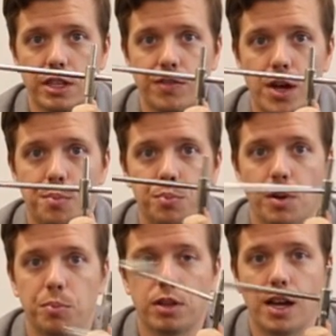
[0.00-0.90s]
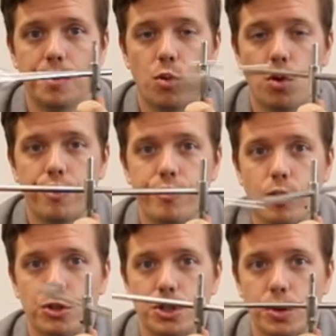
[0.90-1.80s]
If I apply more
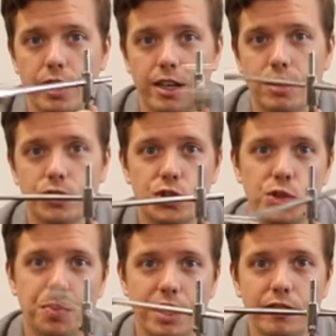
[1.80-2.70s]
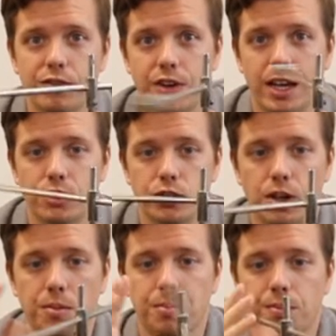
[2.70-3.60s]
force to it, it'll spin faster.